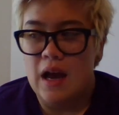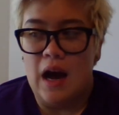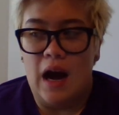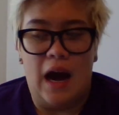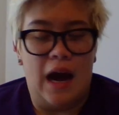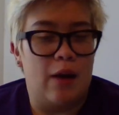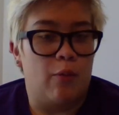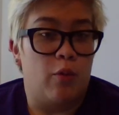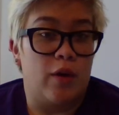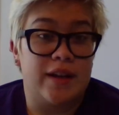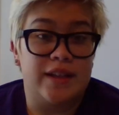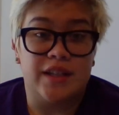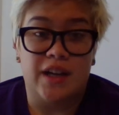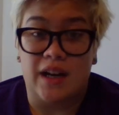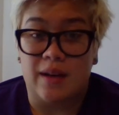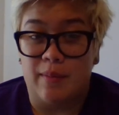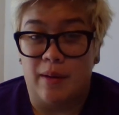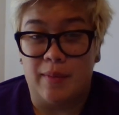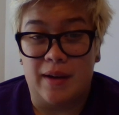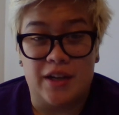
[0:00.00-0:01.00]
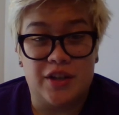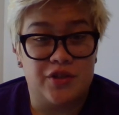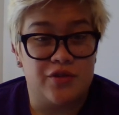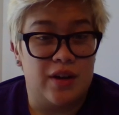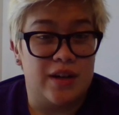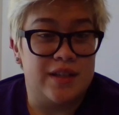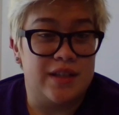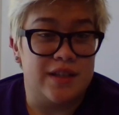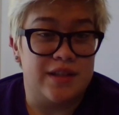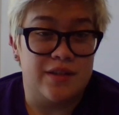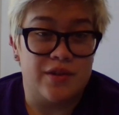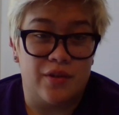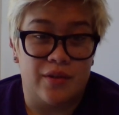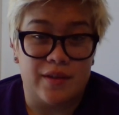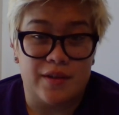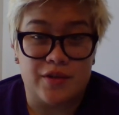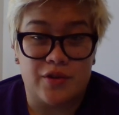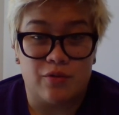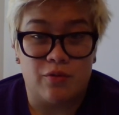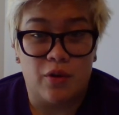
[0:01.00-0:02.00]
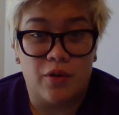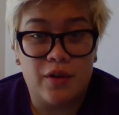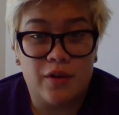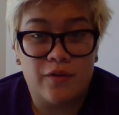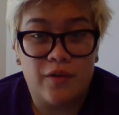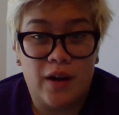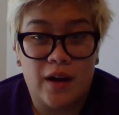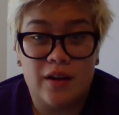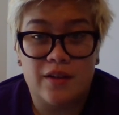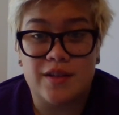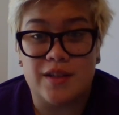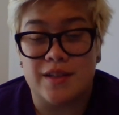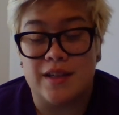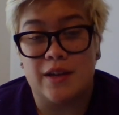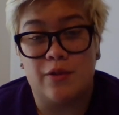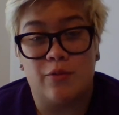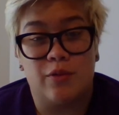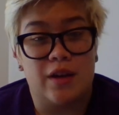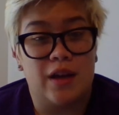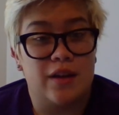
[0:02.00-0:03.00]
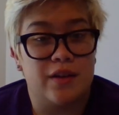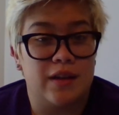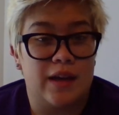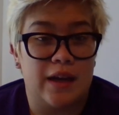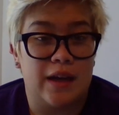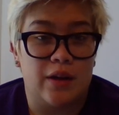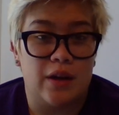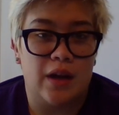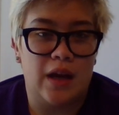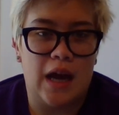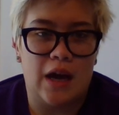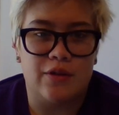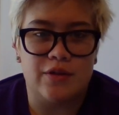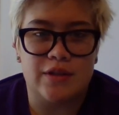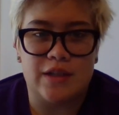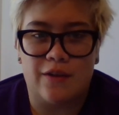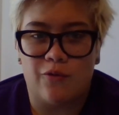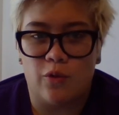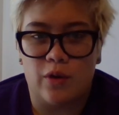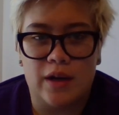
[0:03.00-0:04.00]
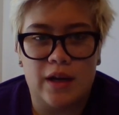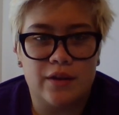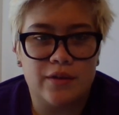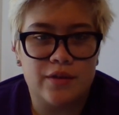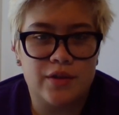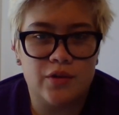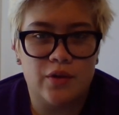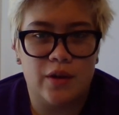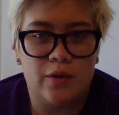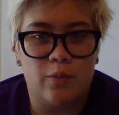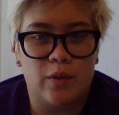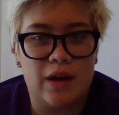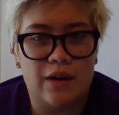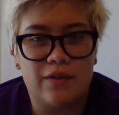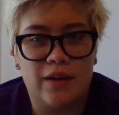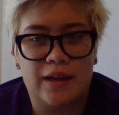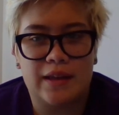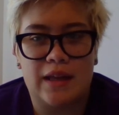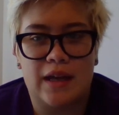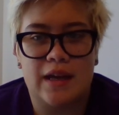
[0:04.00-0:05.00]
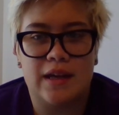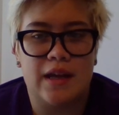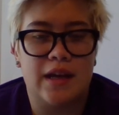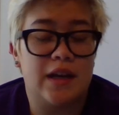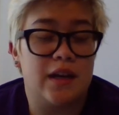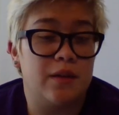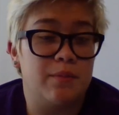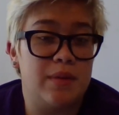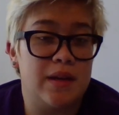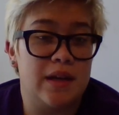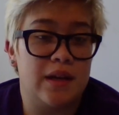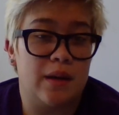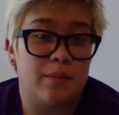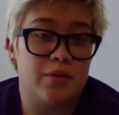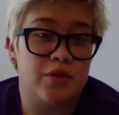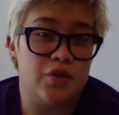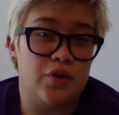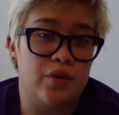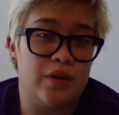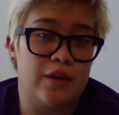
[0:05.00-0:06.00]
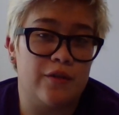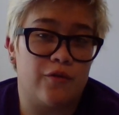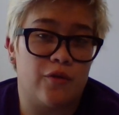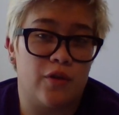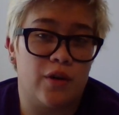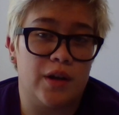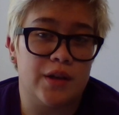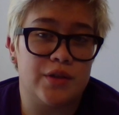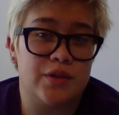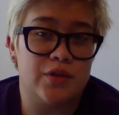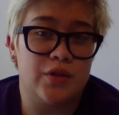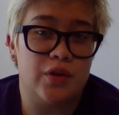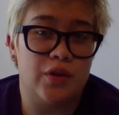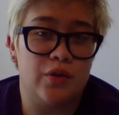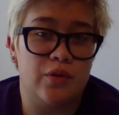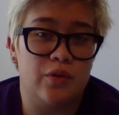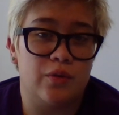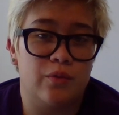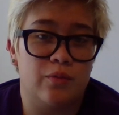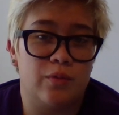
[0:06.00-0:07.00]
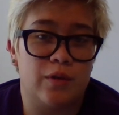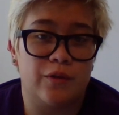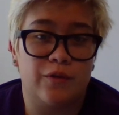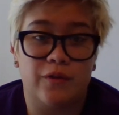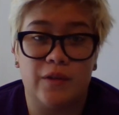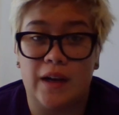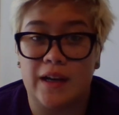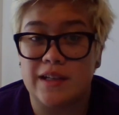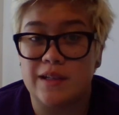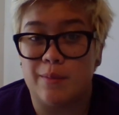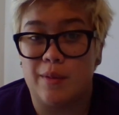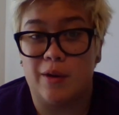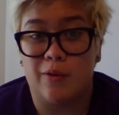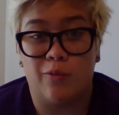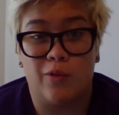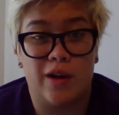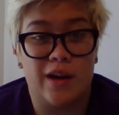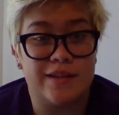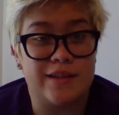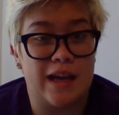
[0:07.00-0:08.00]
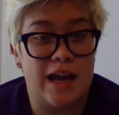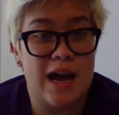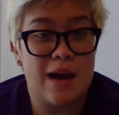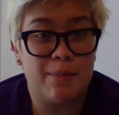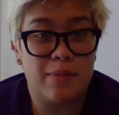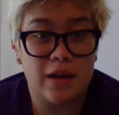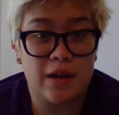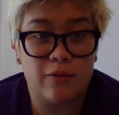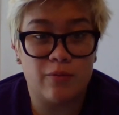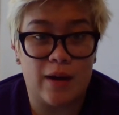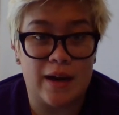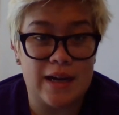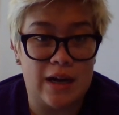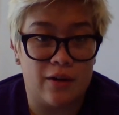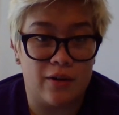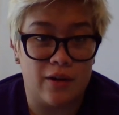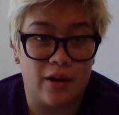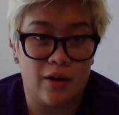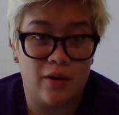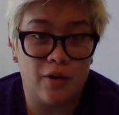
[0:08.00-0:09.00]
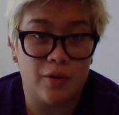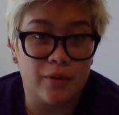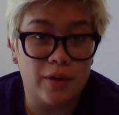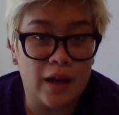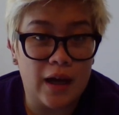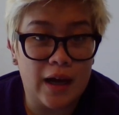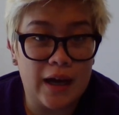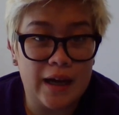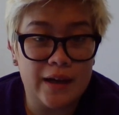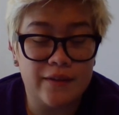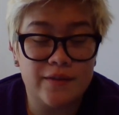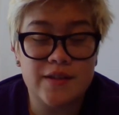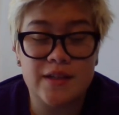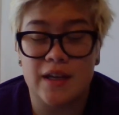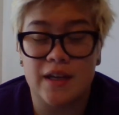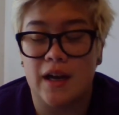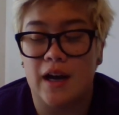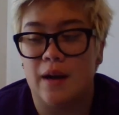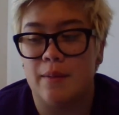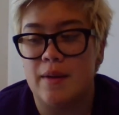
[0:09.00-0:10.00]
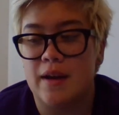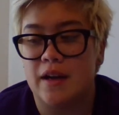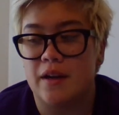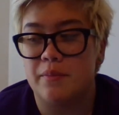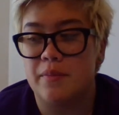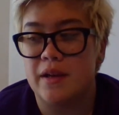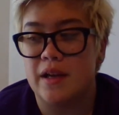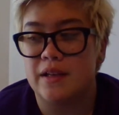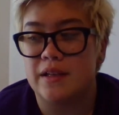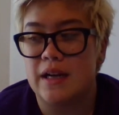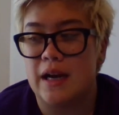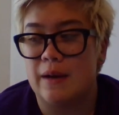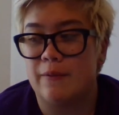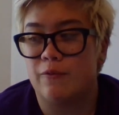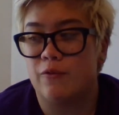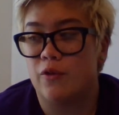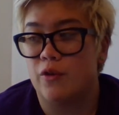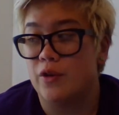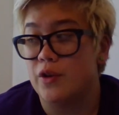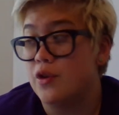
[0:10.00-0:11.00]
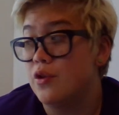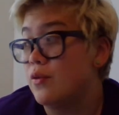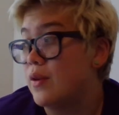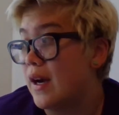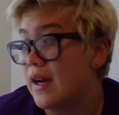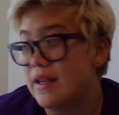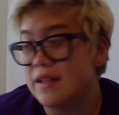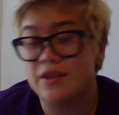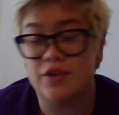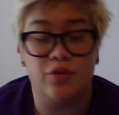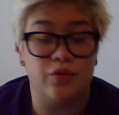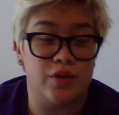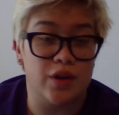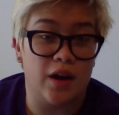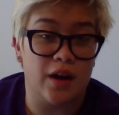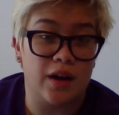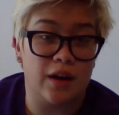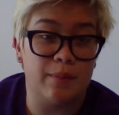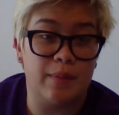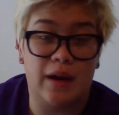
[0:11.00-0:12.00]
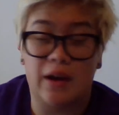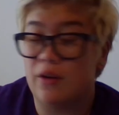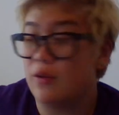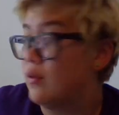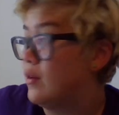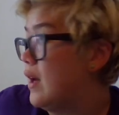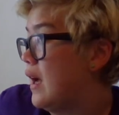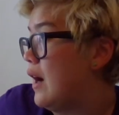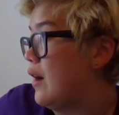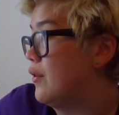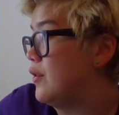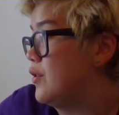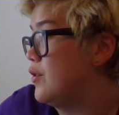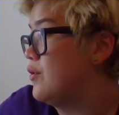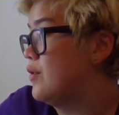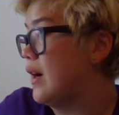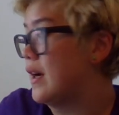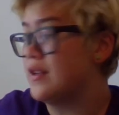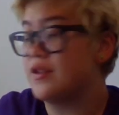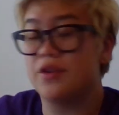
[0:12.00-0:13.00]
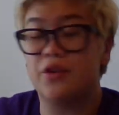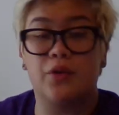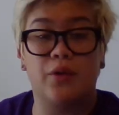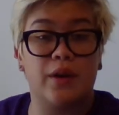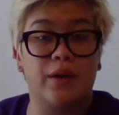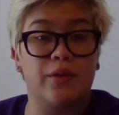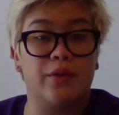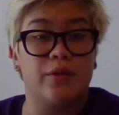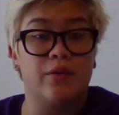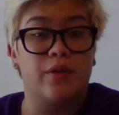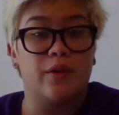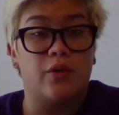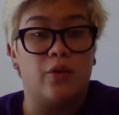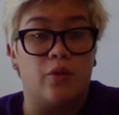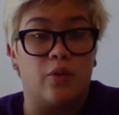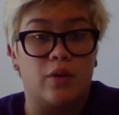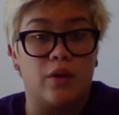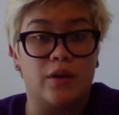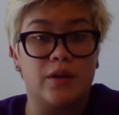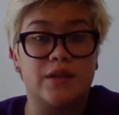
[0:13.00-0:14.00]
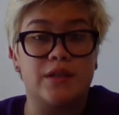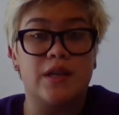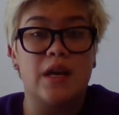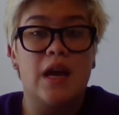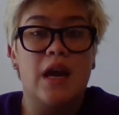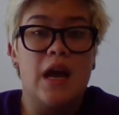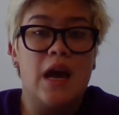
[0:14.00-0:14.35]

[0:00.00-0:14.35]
I want to talk about my stresses during this coronavirus. Is anyone else, like, how's everyone else doing? Whatever like that. It could be an opportunity for us to reflect on what's happening right now in our own lives. It could be a time for you guys to talk about how you guys are going through the course.